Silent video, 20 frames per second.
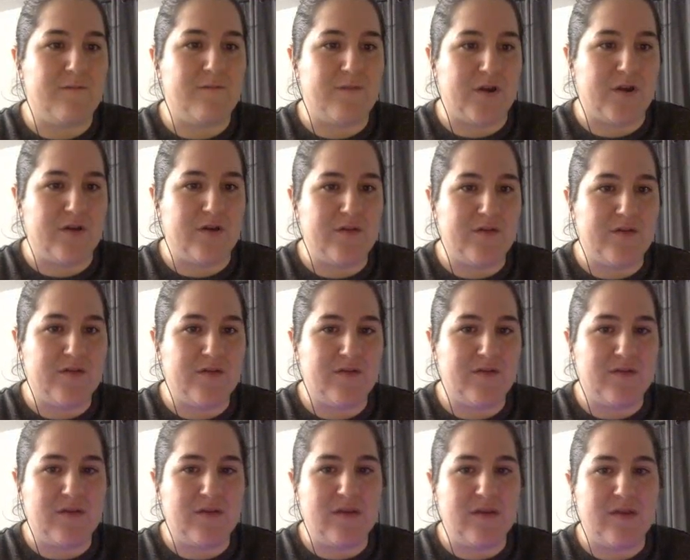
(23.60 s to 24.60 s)

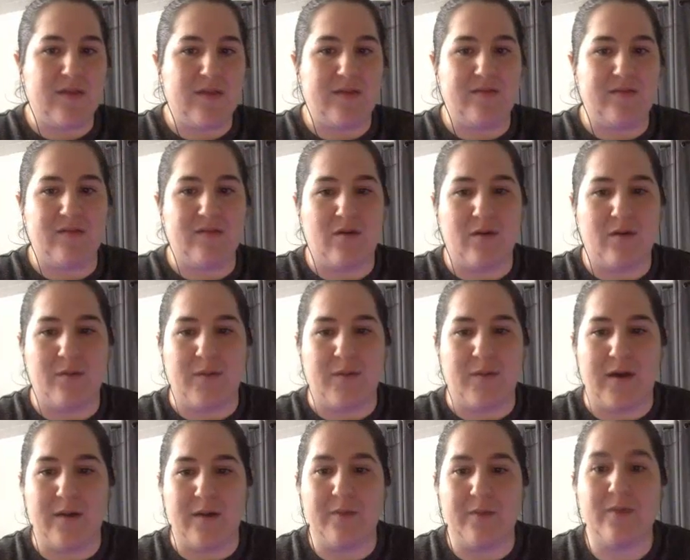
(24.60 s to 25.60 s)
First, let's talk
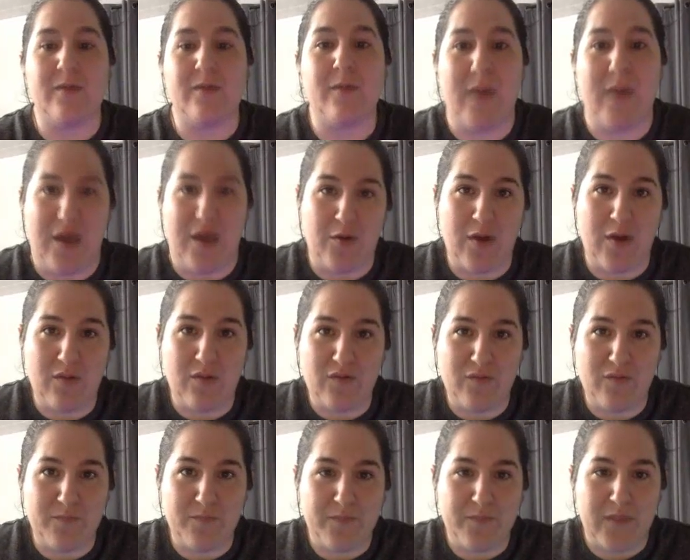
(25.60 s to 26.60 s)
about the background.
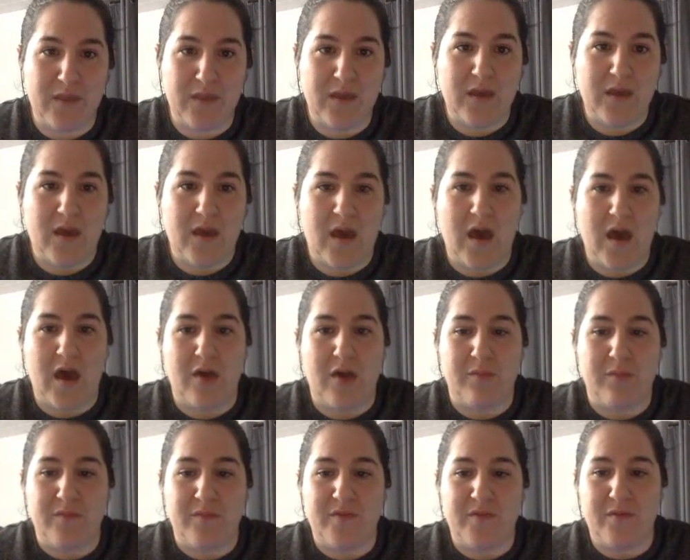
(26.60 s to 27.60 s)

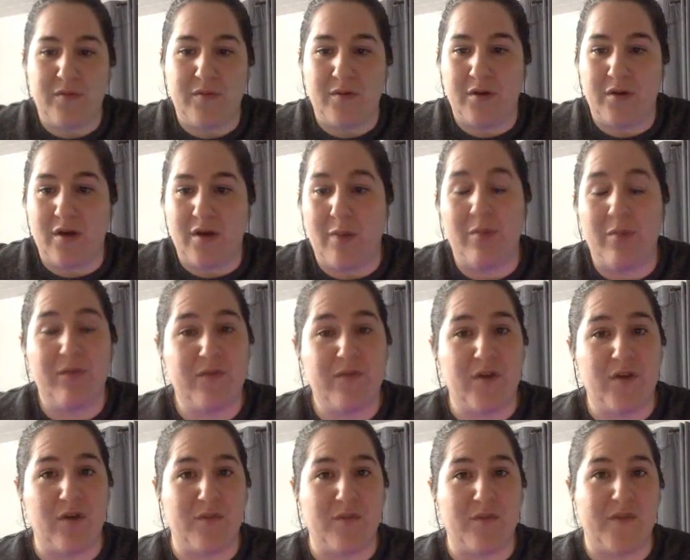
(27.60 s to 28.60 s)
So there are a couple of
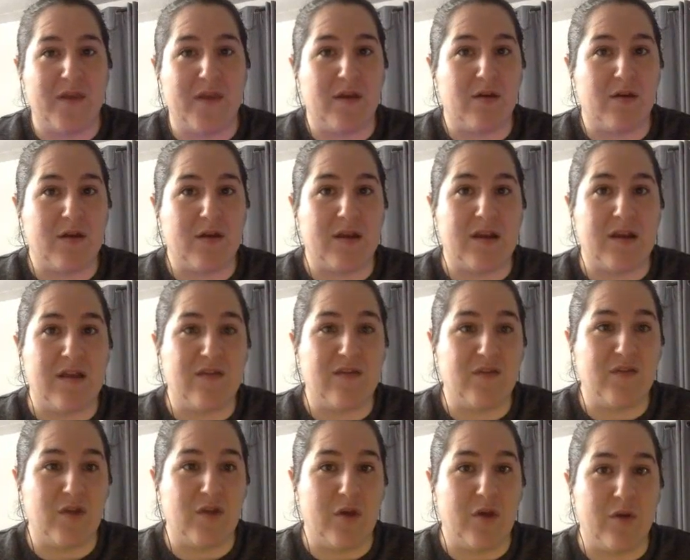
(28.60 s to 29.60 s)
terms that you're going to need
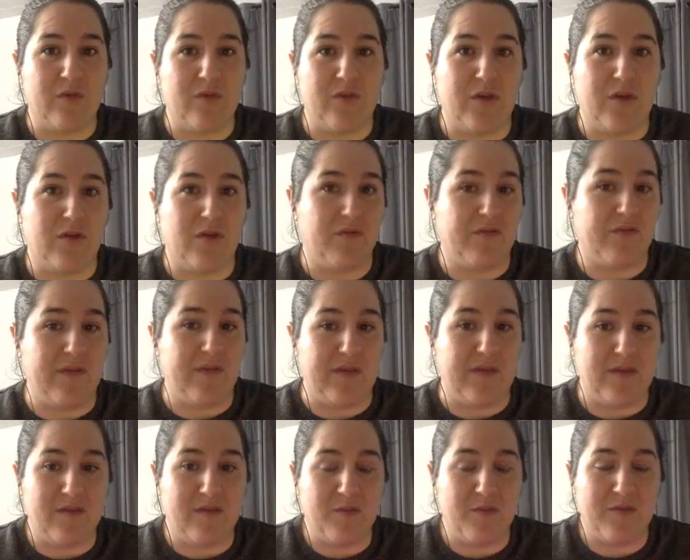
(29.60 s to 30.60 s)
to know to
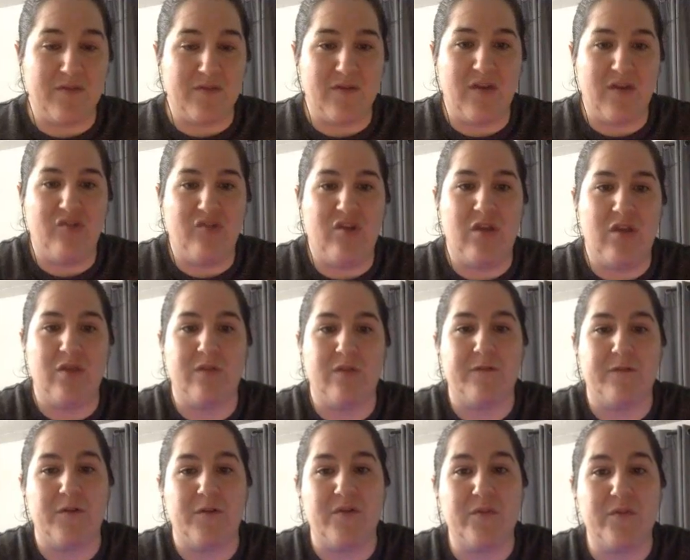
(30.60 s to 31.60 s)
understand this presentation. The
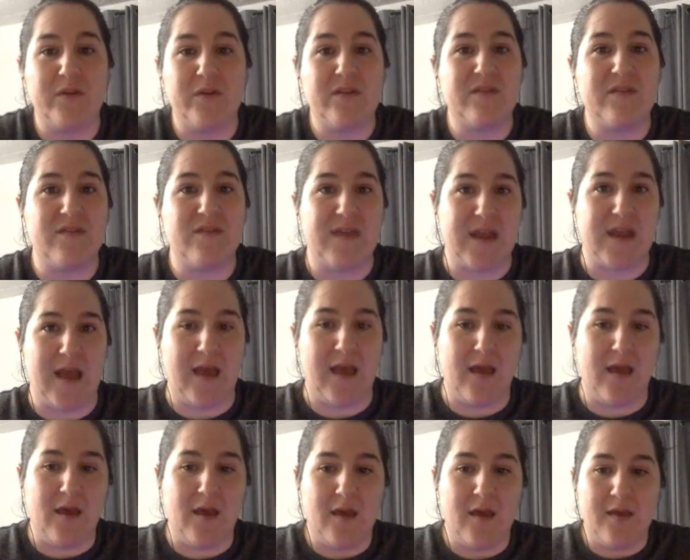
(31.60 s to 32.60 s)
first one is
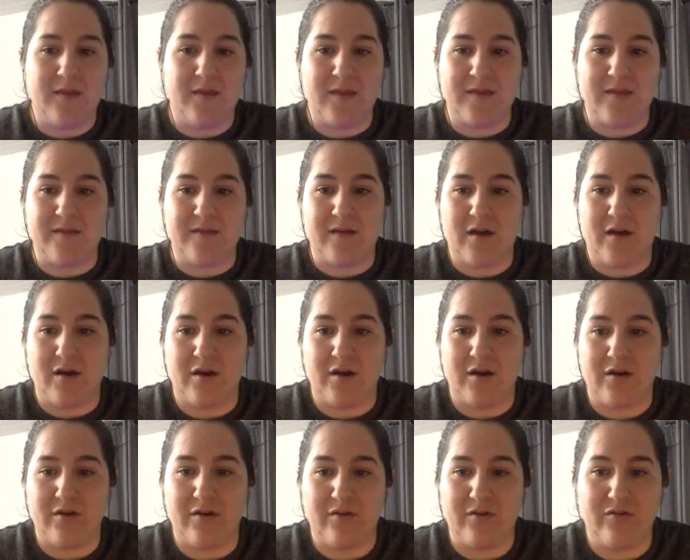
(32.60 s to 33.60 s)
DNA. That's
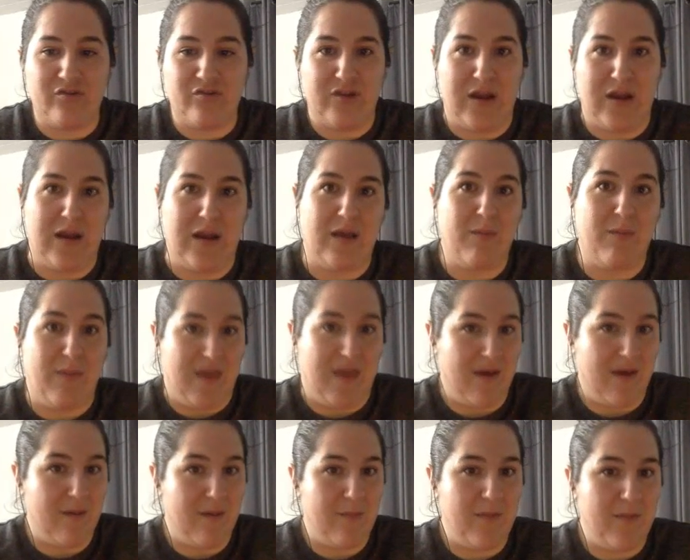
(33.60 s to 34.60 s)
our genetic
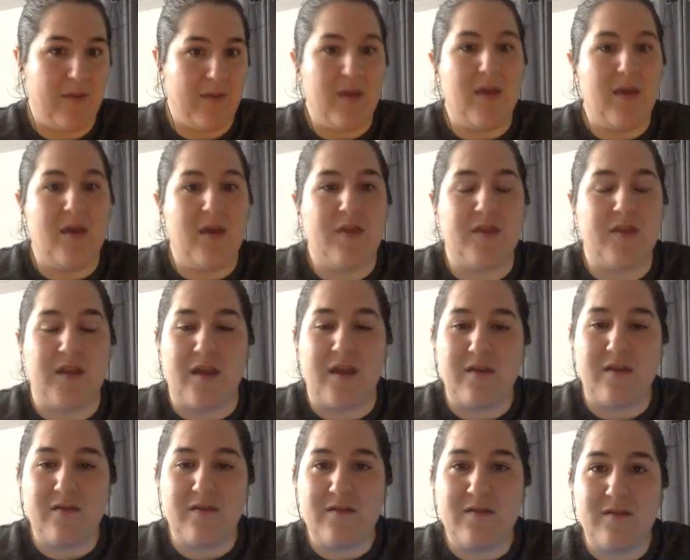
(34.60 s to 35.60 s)
makeup. The
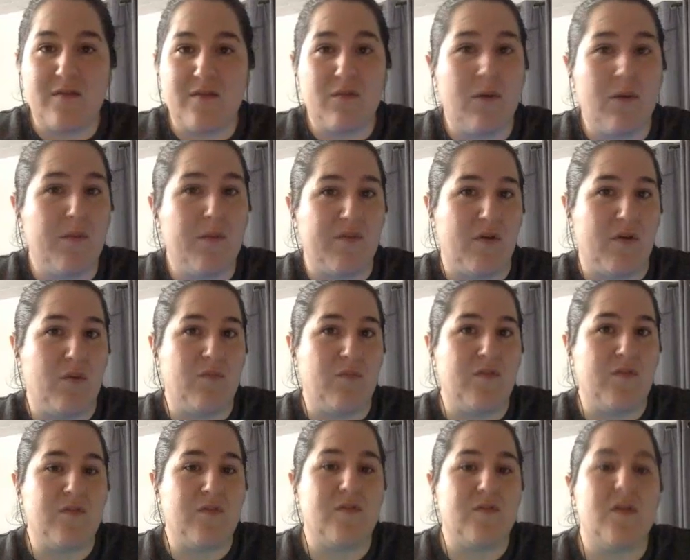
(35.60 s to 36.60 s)
next is
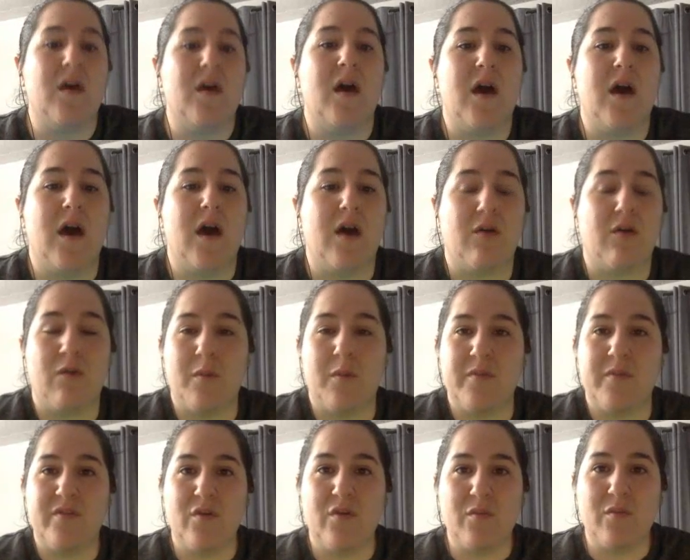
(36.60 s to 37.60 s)
chromosomes.
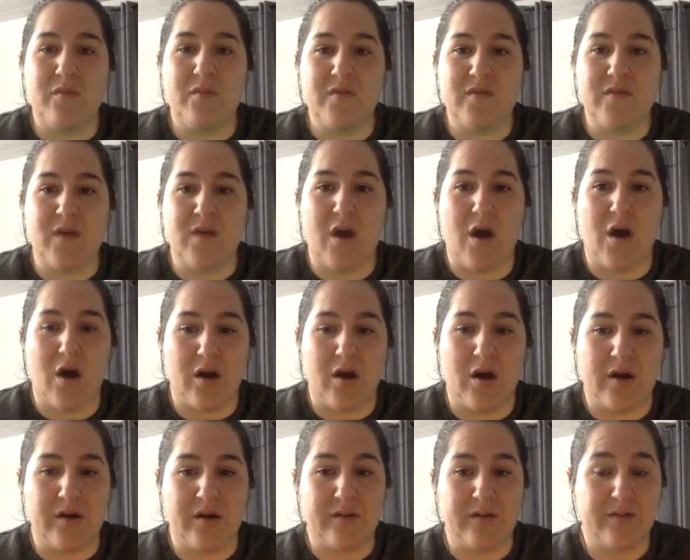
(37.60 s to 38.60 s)
Chromosomes
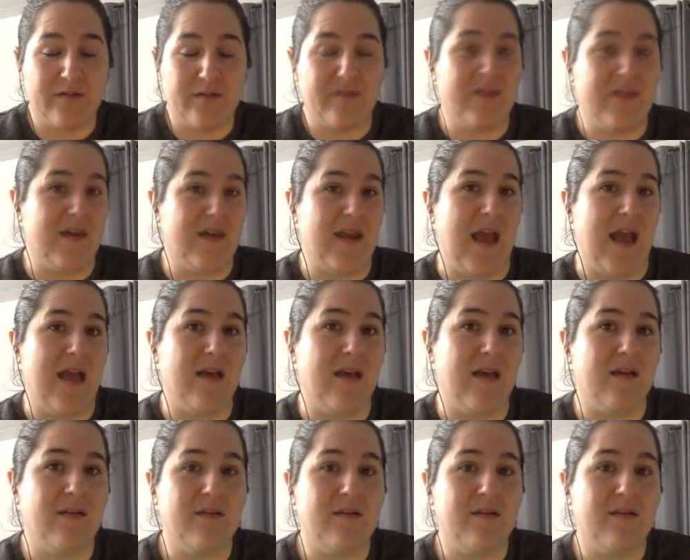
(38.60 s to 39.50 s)
are DNA.